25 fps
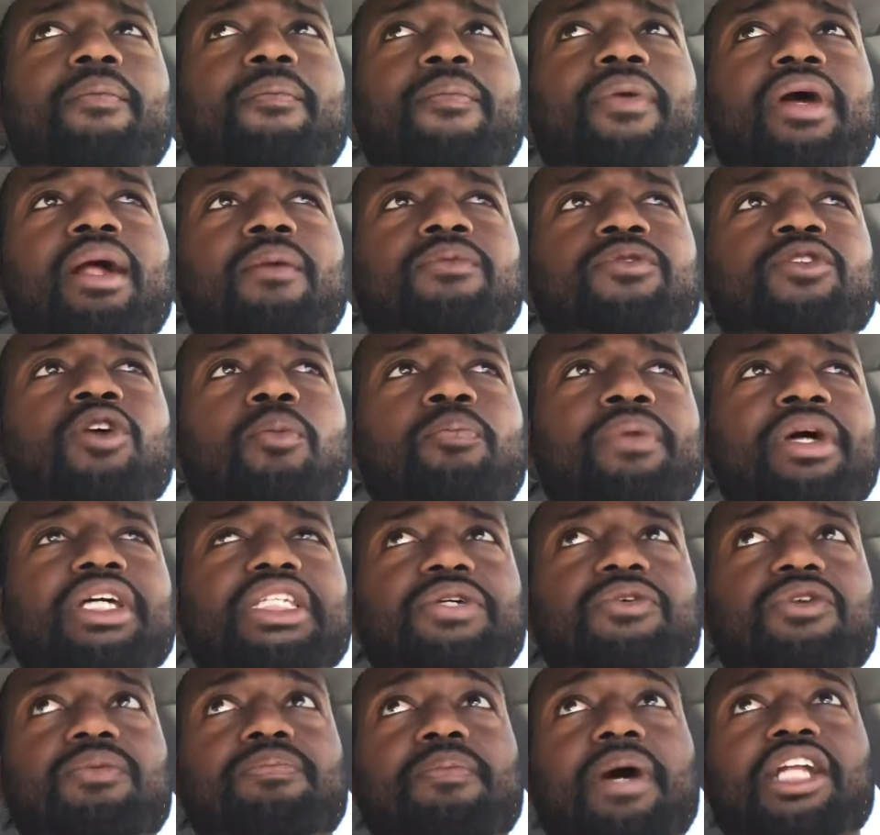but I'm so
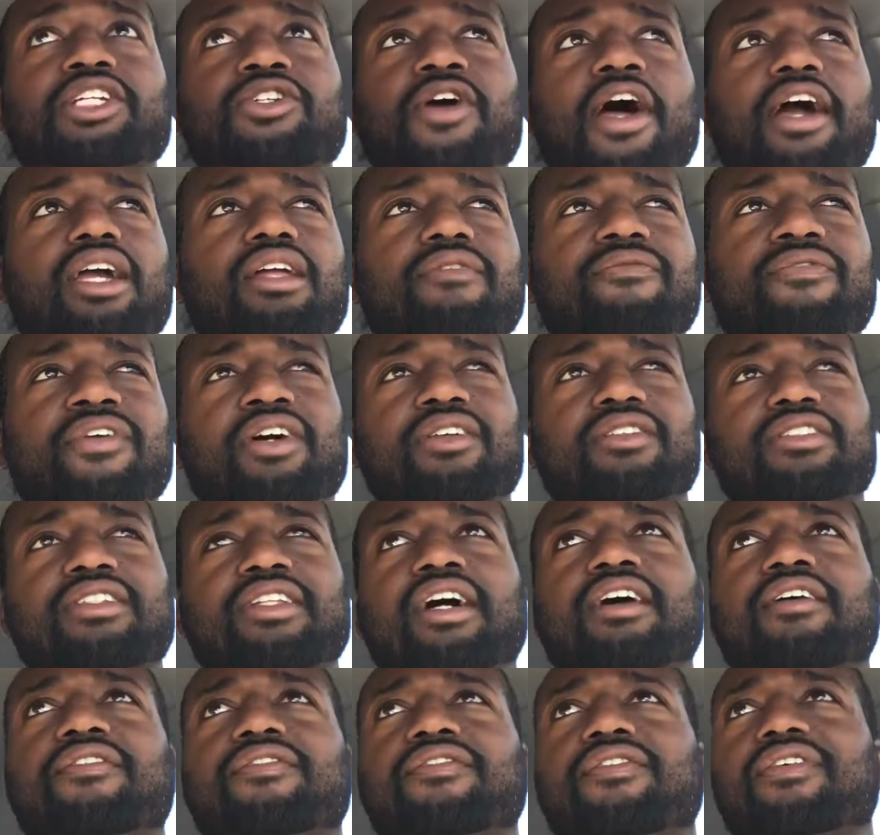busy with my track and field
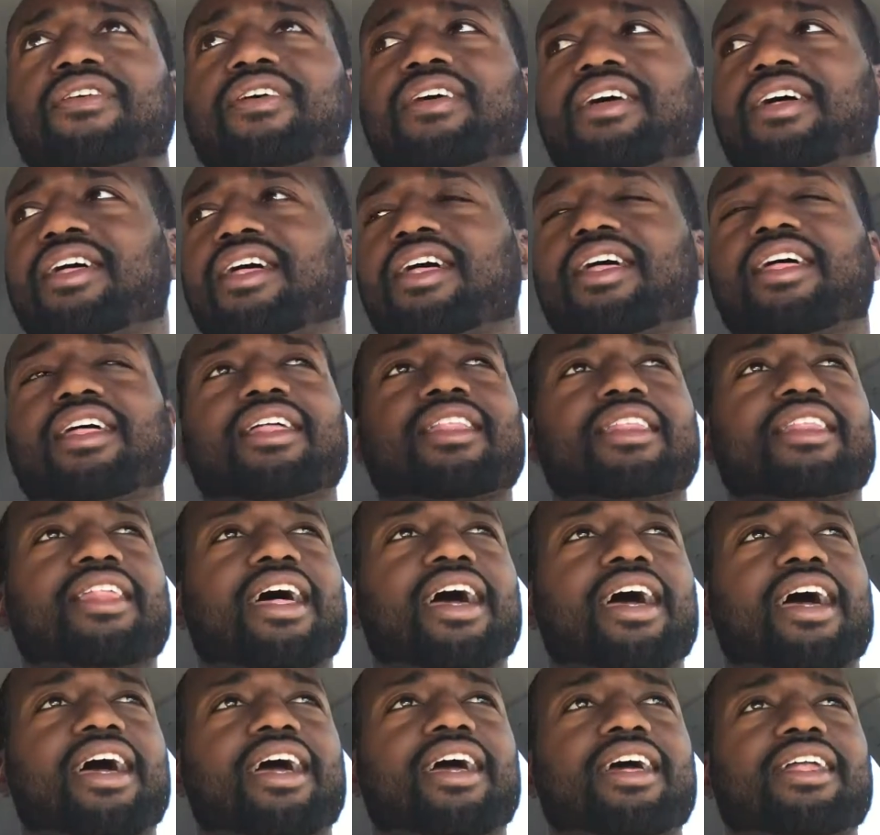stuff
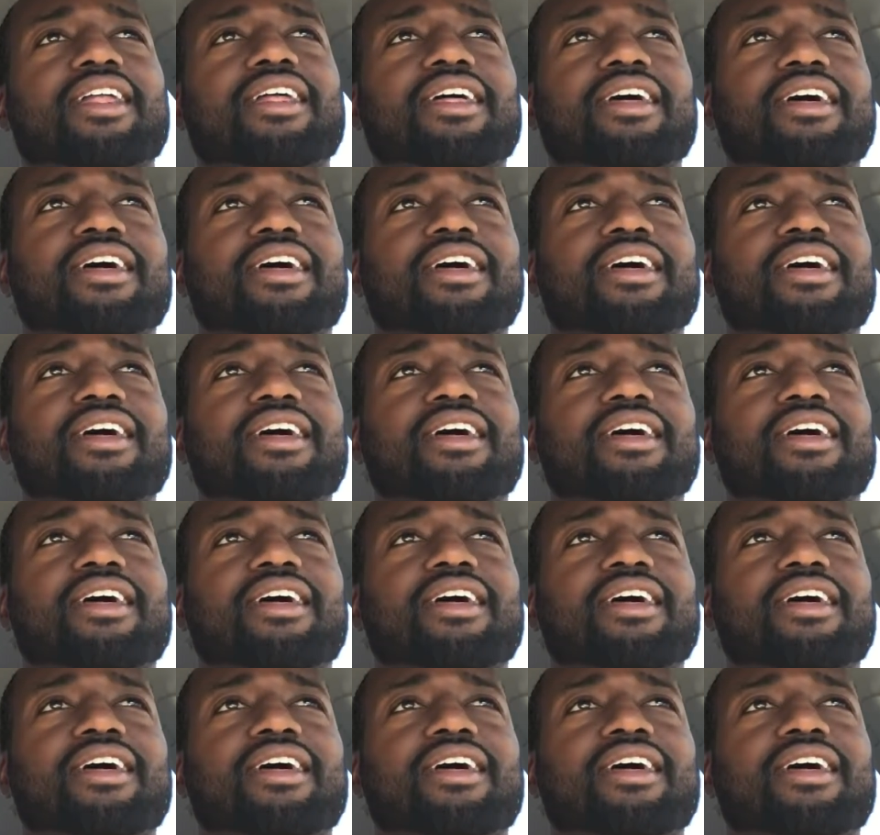that